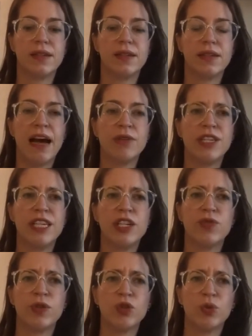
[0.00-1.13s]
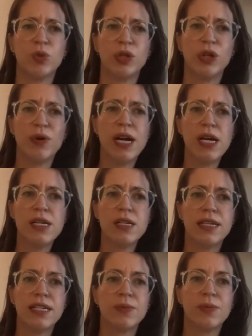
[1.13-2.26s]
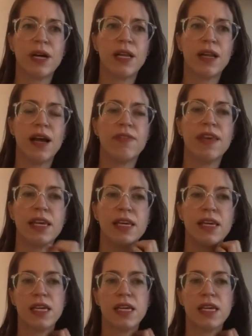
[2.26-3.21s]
how to teach virtual yoga is what I think. Mm-hmm.